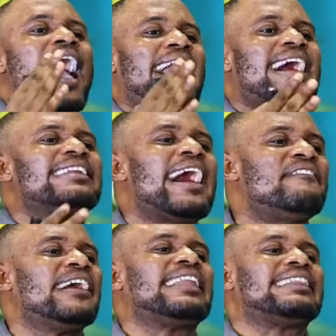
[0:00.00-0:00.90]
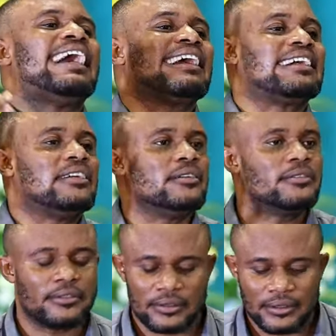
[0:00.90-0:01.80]
I can't have heart attack
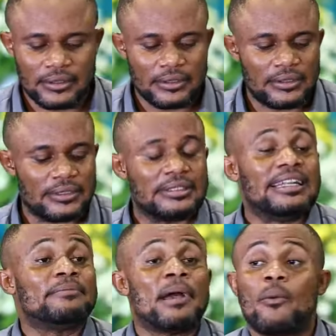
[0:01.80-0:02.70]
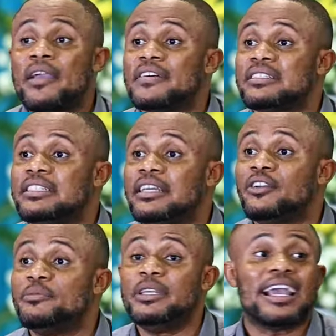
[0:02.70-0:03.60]
that my wife has
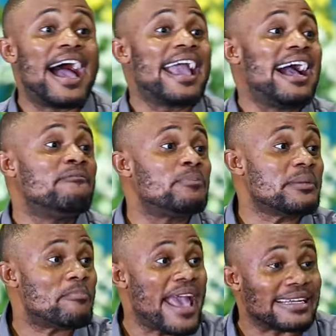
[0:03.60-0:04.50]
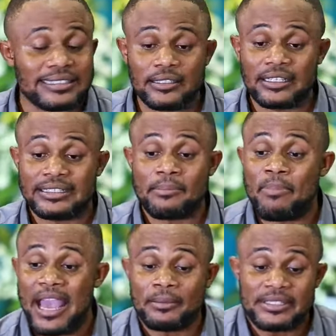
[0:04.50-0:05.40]
cheated on me, I have prepared.
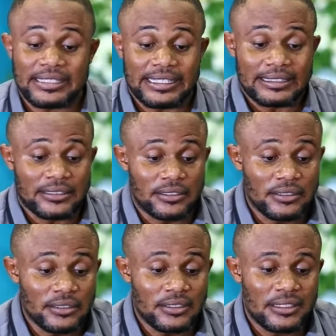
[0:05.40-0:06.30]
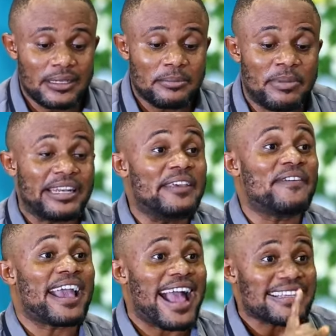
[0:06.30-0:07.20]
The Bible says, but
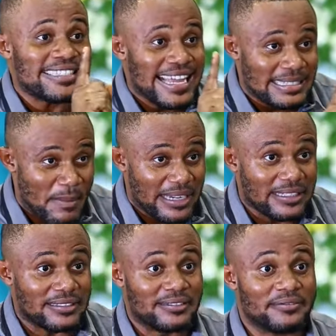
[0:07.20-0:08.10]
if I catch that man,